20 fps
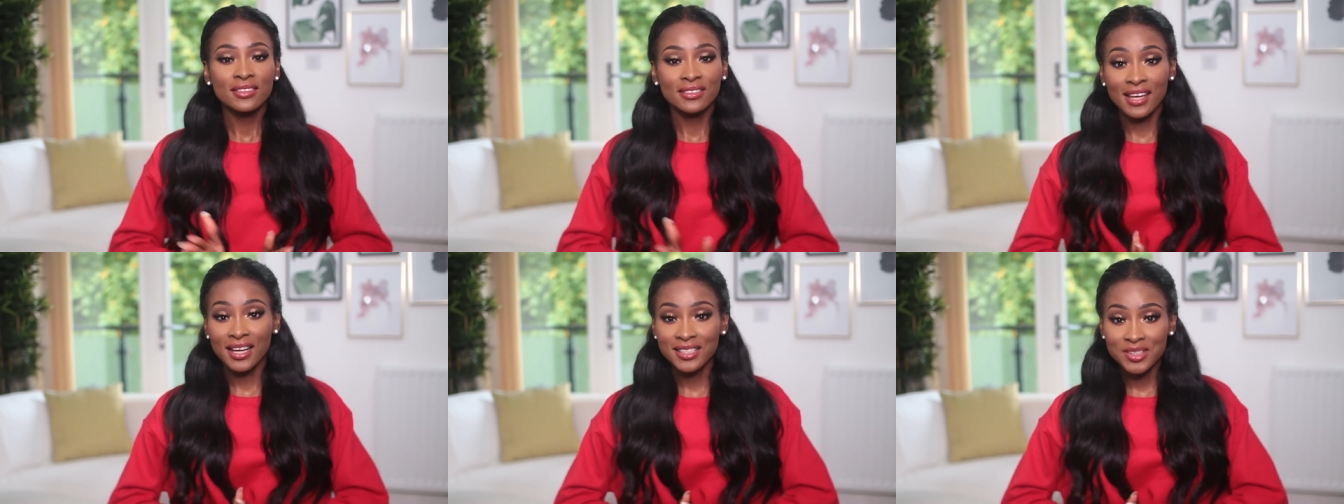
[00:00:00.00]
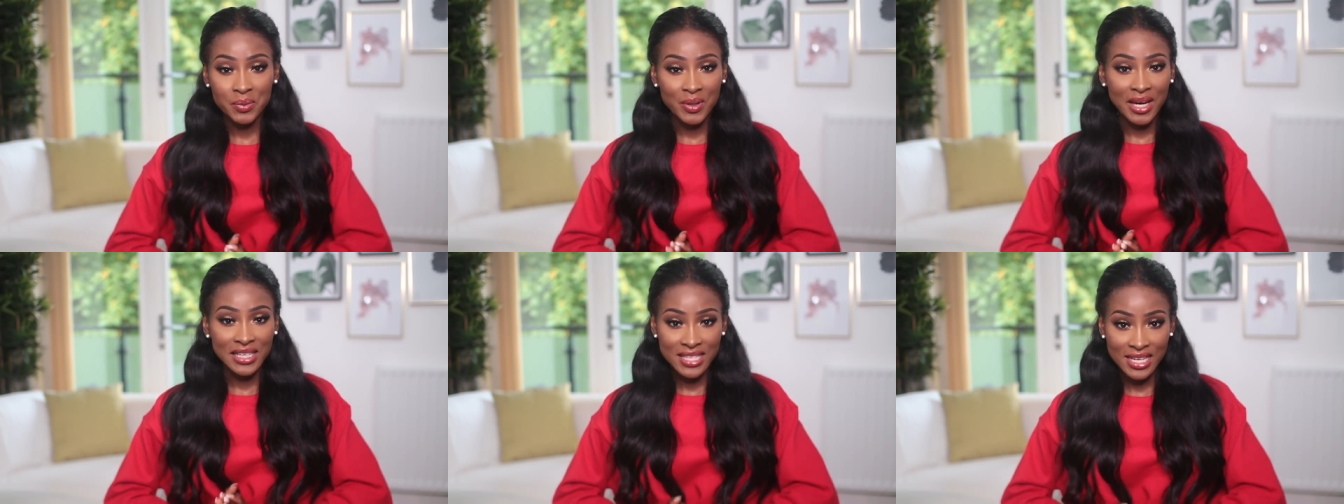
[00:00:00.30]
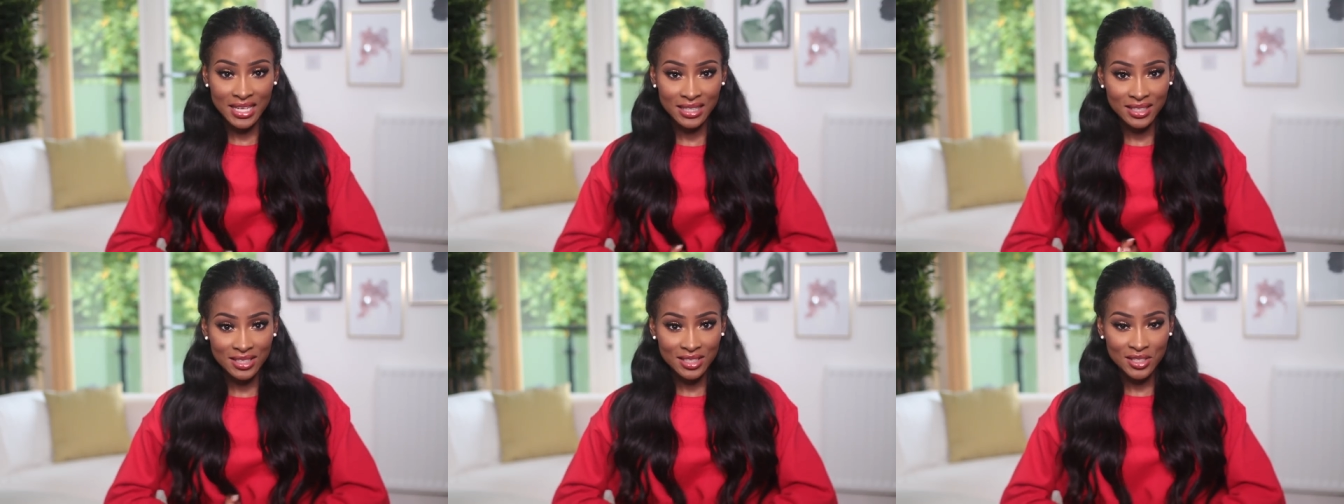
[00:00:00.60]
that's why it's
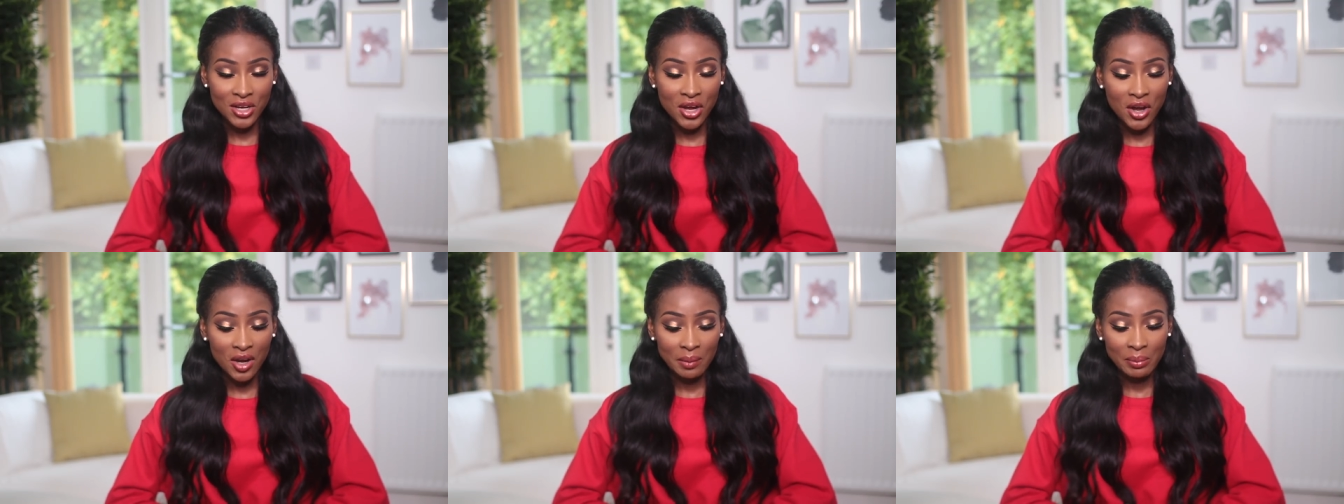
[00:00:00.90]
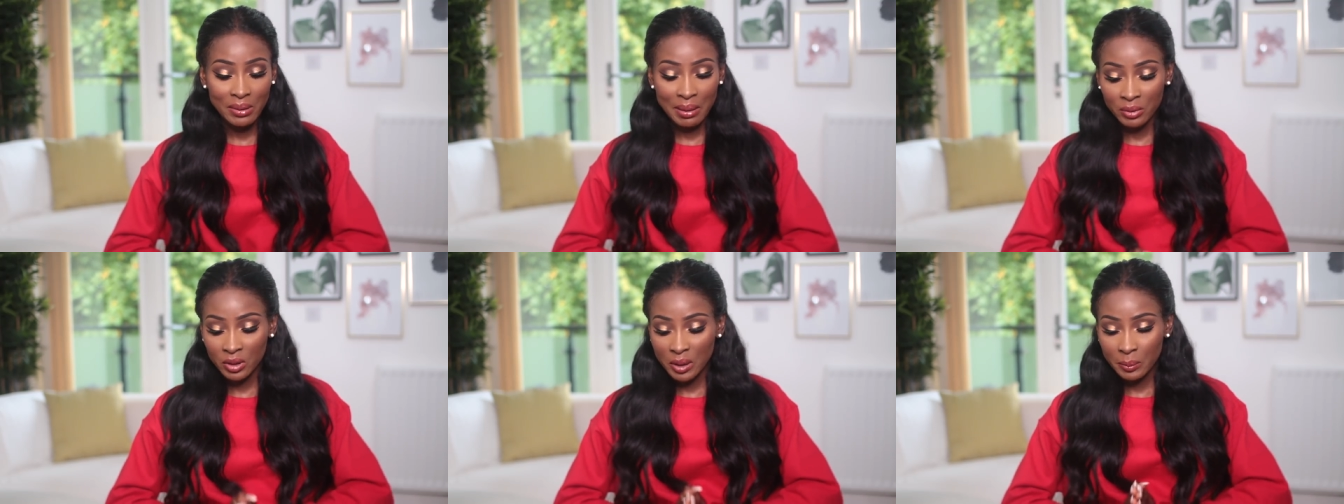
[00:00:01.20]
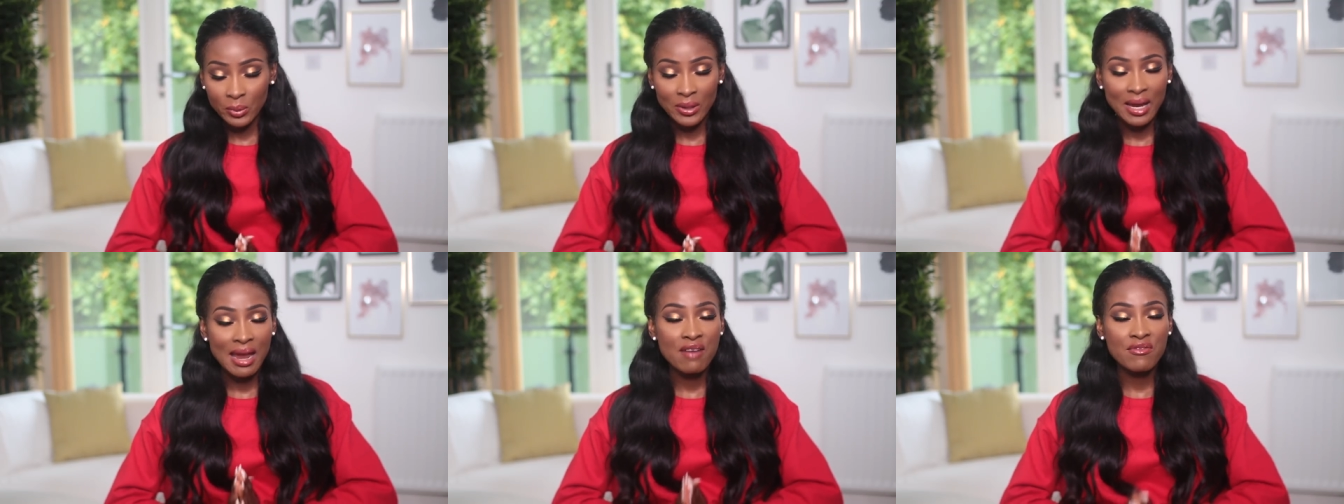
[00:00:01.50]
taken this long but I'm
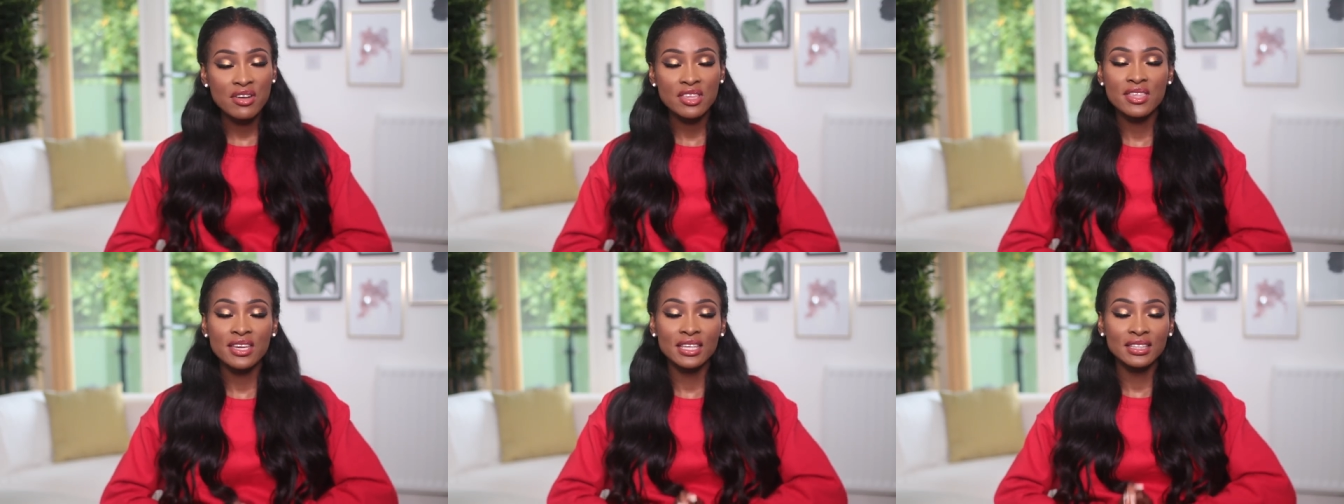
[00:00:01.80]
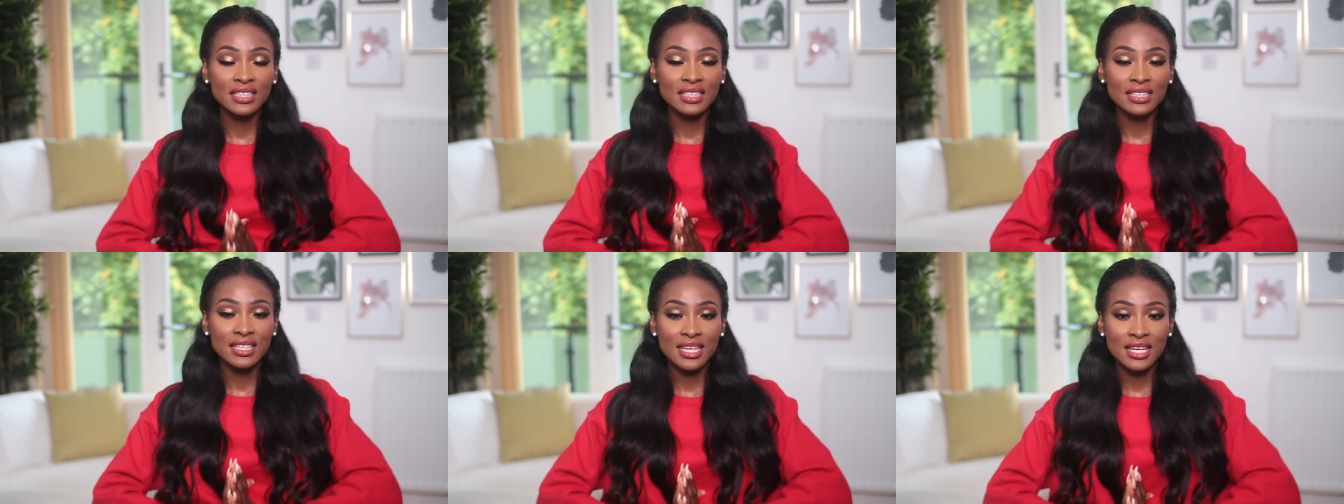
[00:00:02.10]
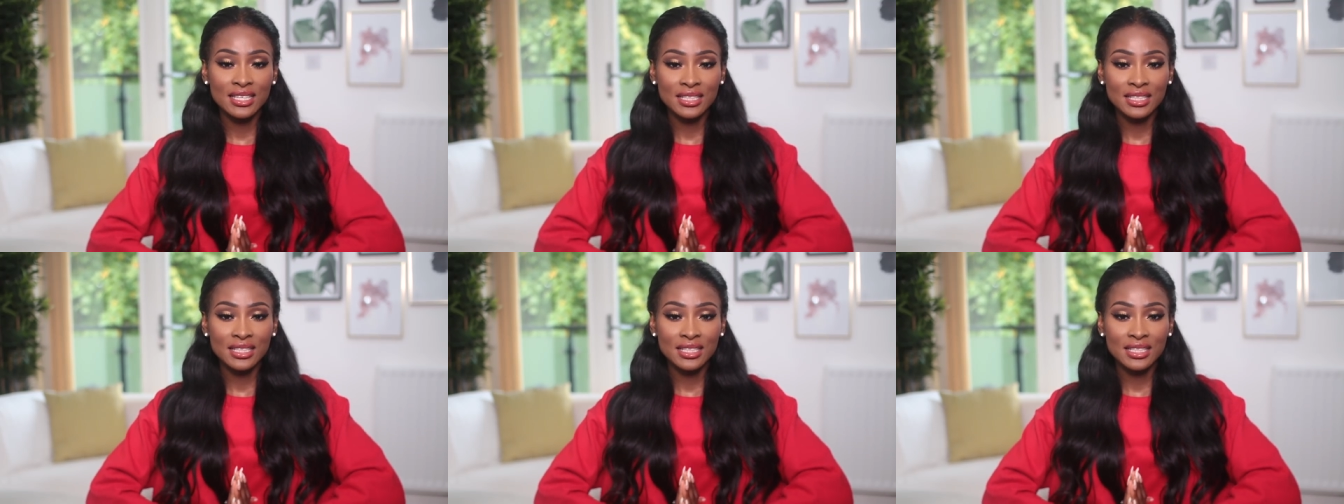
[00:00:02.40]
going to put everything in the,